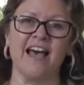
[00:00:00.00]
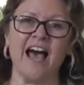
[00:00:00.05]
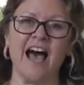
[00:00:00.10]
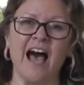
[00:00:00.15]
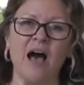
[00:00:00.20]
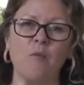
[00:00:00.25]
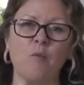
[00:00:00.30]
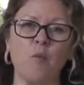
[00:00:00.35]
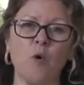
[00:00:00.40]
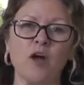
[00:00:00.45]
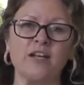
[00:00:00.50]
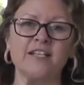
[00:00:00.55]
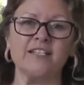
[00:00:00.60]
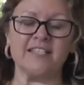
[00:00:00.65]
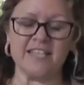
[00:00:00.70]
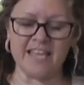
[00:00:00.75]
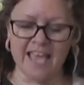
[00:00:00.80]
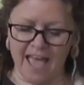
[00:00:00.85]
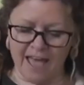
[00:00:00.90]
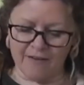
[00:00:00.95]
and what is
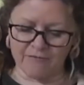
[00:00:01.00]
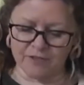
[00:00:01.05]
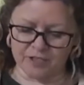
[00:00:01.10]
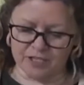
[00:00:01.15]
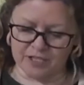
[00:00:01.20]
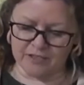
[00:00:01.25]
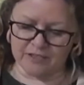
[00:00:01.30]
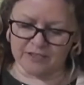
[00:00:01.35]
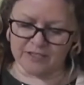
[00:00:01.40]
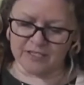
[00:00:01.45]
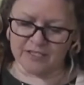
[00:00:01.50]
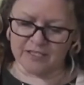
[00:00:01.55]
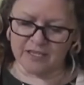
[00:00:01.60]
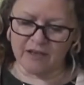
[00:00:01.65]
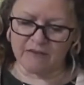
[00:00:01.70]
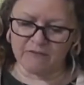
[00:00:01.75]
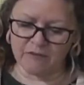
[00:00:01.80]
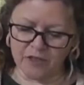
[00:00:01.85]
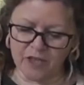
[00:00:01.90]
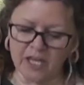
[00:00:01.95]
the evidence
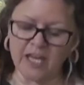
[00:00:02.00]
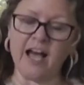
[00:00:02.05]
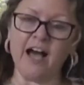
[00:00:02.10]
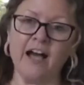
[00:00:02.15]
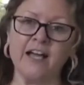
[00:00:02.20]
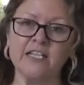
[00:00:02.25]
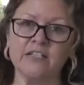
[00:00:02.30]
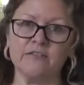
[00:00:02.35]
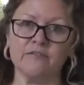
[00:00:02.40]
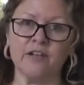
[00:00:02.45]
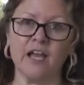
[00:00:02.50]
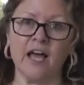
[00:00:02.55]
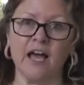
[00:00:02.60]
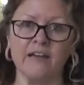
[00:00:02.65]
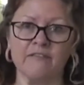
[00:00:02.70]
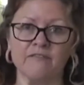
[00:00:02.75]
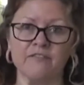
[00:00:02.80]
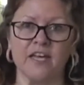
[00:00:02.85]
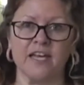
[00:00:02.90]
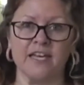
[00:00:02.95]
for the kind of
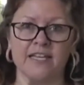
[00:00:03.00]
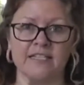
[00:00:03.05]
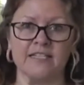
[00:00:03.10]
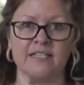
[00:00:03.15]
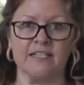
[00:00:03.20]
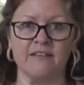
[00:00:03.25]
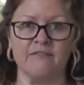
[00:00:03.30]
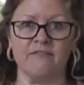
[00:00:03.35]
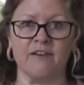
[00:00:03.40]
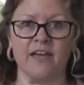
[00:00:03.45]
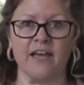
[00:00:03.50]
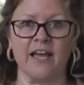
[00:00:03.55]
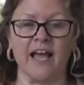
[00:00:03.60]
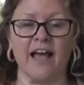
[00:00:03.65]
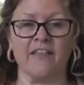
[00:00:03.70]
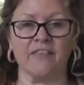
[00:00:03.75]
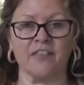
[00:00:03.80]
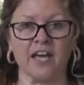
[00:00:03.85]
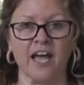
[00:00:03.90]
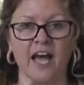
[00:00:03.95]
life that he's living
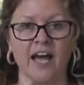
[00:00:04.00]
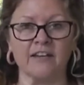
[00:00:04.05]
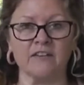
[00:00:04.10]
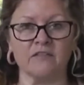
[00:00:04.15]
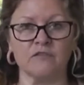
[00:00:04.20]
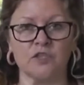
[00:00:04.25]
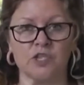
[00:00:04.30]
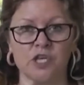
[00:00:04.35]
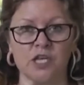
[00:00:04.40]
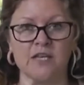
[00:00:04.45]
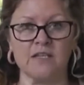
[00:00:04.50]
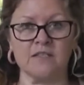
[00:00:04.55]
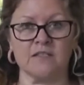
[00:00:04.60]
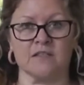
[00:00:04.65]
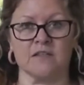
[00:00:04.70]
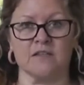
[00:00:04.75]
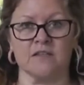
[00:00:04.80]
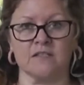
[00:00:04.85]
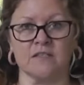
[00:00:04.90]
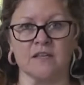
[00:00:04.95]
and the kind of
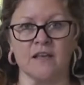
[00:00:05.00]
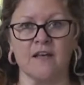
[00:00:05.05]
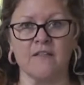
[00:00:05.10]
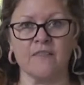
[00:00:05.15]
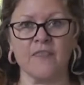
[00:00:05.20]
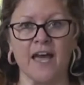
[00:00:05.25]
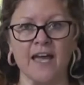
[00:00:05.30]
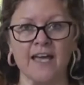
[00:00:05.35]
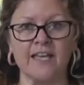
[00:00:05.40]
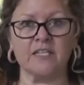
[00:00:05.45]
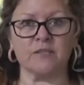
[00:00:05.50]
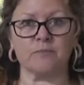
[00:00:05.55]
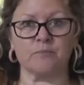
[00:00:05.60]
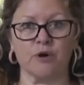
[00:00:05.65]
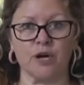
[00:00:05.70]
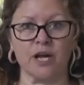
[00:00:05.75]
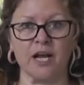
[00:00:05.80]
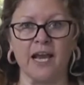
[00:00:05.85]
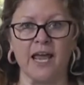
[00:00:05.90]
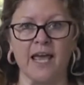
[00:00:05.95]
Jesus that he's
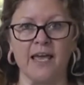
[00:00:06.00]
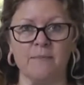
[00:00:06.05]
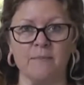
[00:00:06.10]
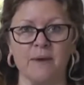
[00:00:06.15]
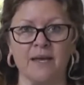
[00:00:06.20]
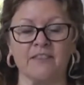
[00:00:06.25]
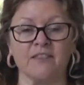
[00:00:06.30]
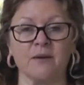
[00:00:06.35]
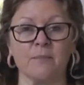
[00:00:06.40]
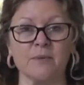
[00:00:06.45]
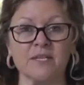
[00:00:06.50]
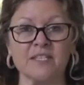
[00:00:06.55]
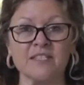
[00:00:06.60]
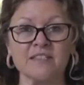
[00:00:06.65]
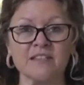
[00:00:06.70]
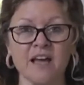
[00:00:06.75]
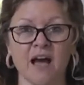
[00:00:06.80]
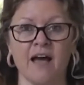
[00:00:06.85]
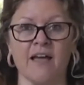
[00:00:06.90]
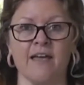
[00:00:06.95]
proclaiming, the
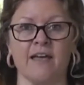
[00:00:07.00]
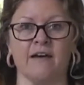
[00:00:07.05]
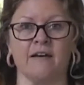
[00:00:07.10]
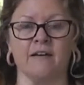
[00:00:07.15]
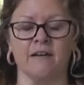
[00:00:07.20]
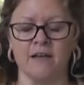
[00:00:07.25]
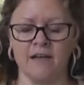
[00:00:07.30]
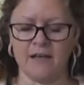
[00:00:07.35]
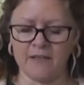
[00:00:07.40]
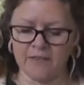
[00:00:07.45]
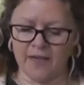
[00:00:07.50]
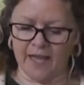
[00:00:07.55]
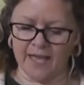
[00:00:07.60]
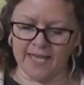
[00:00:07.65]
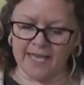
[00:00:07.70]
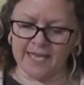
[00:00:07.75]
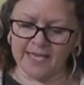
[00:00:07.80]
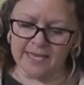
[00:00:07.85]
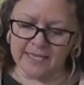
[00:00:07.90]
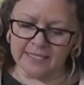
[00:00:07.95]
Messiah that
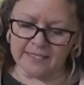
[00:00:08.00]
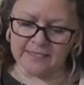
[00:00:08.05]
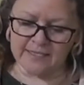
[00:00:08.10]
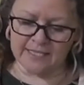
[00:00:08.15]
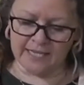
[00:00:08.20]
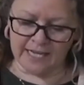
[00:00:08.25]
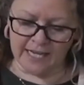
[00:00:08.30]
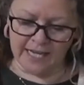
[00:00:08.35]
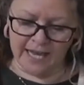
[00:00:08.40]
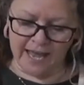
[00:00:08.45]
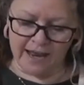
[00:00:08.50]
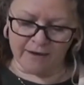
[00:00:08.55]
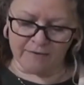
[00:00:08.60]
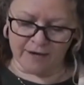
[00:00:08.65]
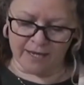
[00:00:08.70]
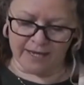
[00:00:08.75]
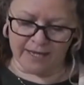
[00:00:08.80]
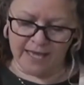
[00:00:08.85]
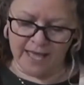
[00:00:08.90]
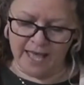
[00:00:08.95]
he is
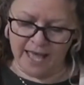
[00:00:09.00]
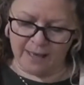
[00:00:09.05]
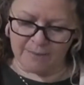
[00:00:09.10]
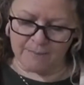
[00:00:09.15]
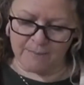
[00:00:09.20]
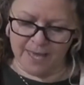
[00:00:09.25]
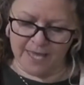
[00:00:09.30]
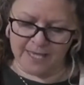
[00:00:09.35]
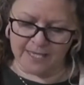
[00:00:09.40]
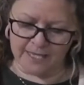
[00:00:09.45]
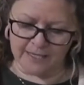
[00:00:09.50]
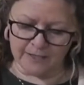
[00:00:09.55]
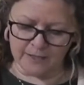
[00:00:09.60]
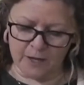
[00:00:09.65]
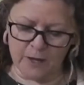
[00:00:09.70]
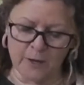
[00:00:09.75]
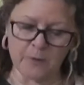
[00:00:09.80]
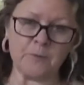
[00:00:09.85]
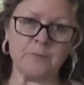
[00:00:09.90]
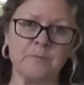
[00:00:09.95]
declaring and making
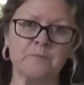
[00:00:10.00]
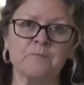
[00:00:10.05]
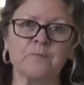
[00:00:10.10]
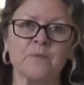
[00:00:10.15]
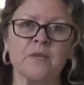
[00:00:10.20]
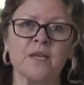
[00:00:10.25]
known.